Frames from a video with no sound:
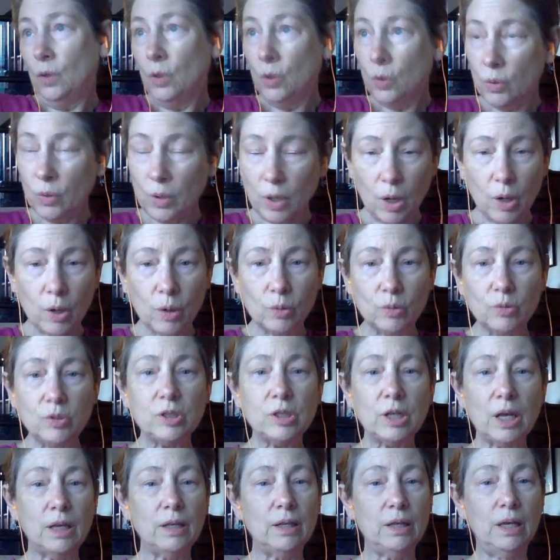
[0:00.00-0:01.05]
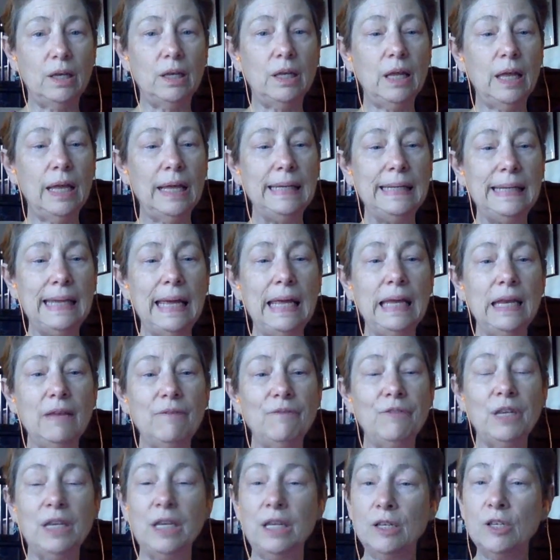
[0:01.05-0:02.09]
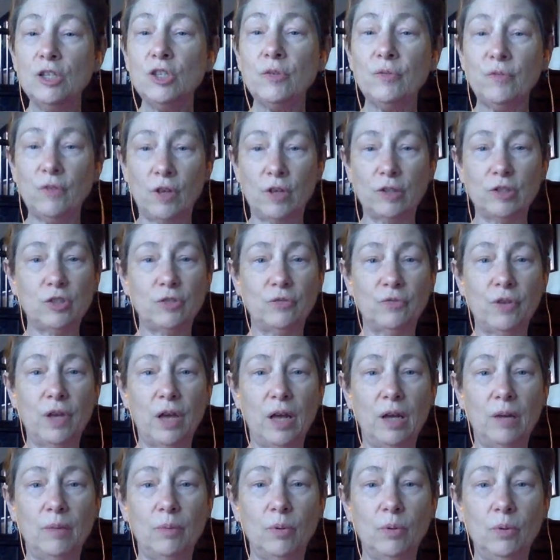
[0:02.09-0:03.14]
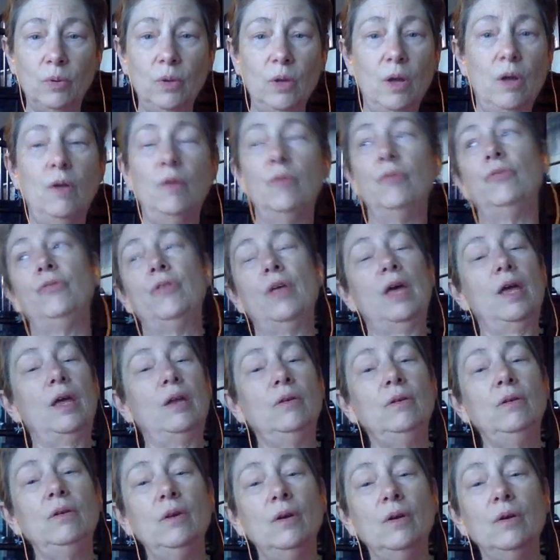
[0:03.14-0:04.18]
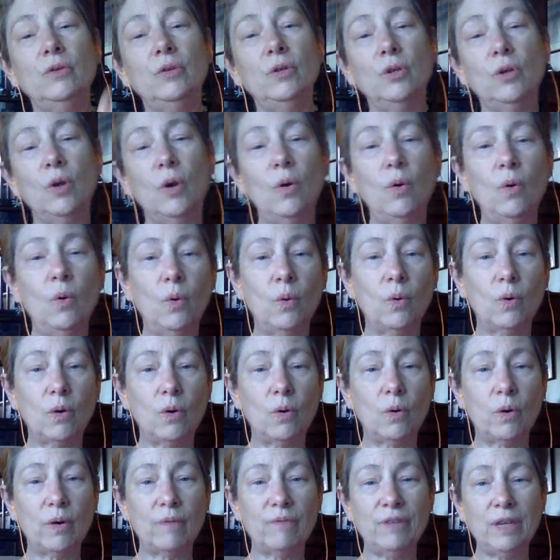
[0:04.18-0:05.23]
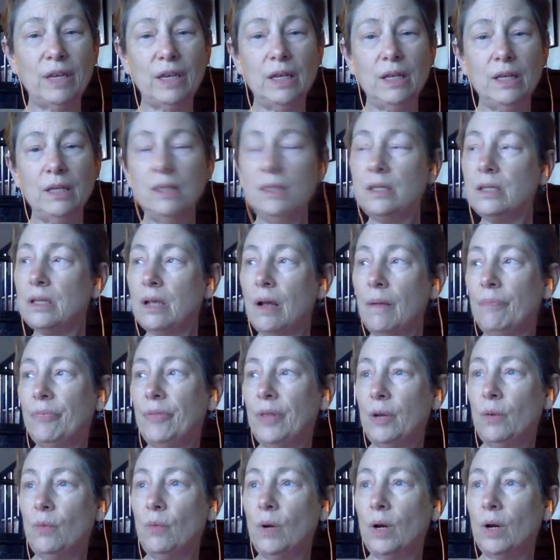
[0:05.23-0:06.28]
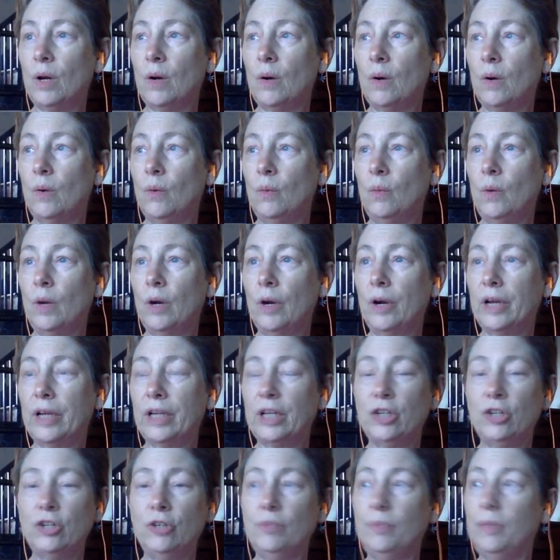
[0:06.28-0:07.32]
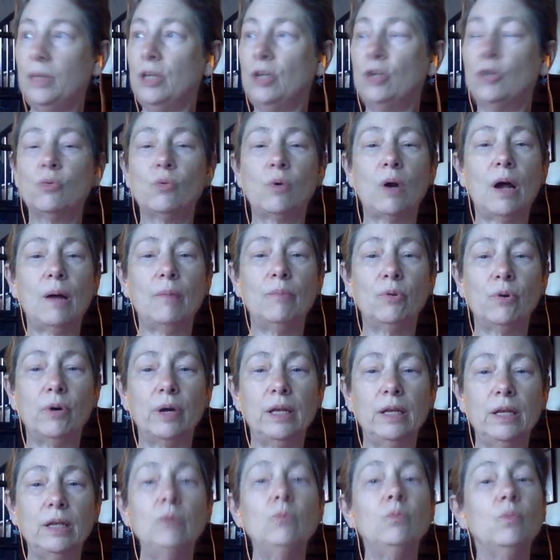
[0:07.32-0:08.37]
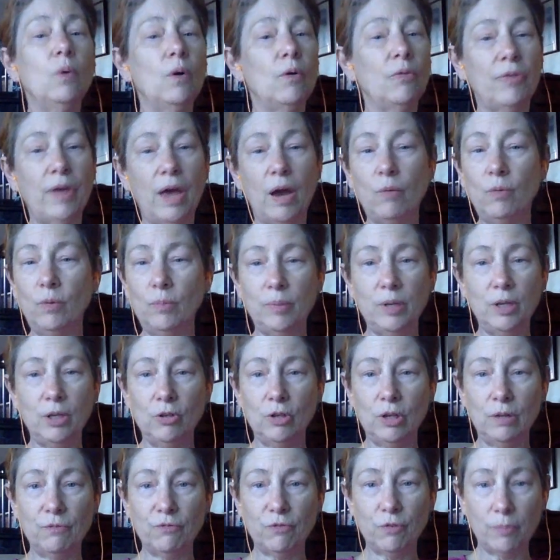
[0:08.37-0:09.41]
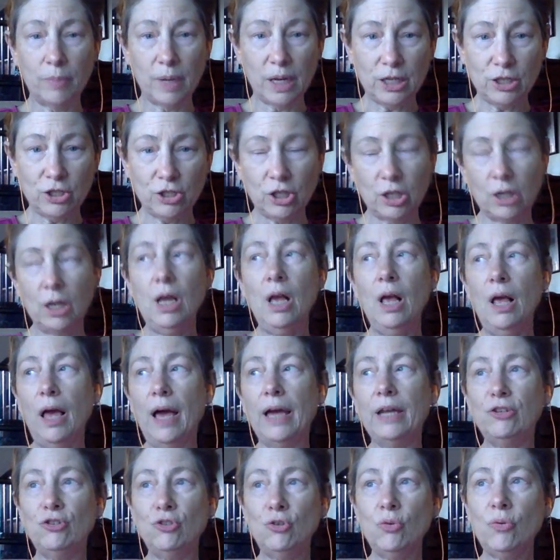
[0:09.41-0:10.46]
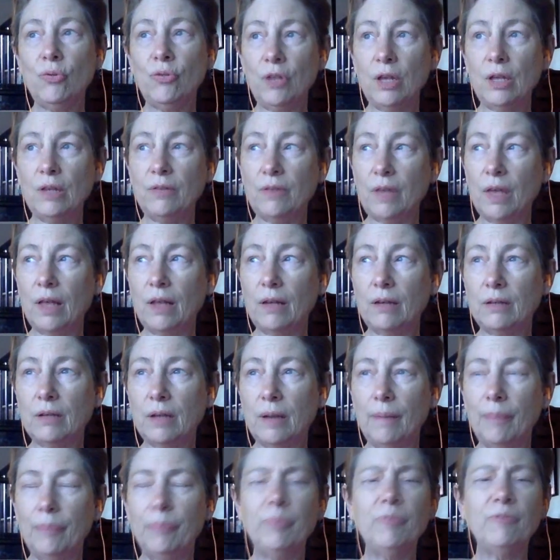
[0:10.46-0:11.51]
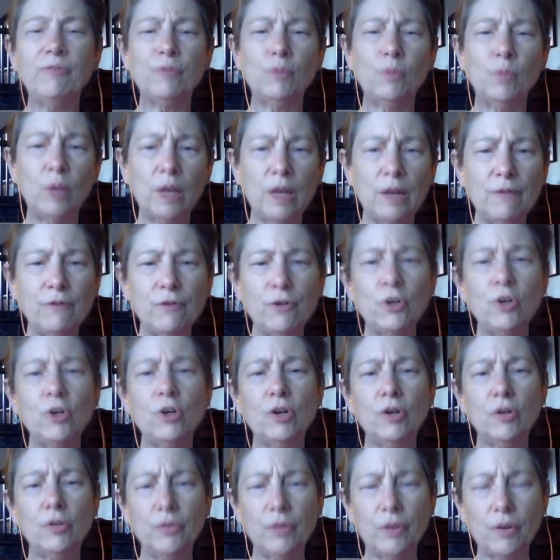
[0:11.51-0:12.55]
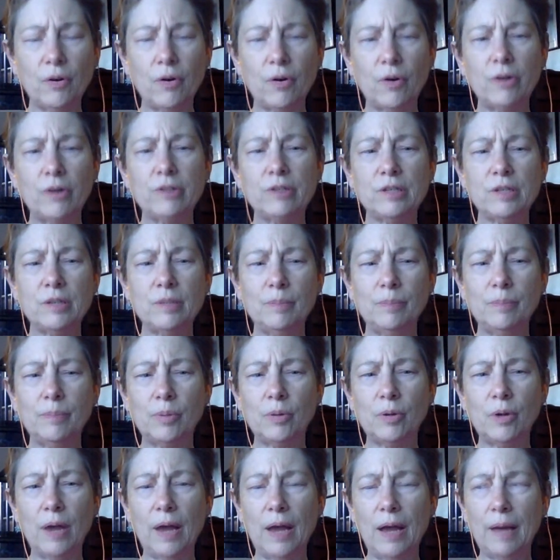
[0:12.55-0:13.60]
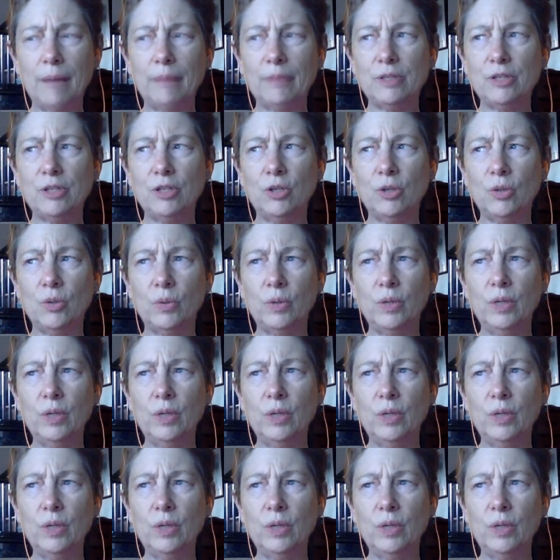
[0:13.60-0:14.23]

who knows? Again, if it is falsifiable, then or if it is something where it could be corroborated, well, that would be good information. I do think that from what I've heard, there are some perhaps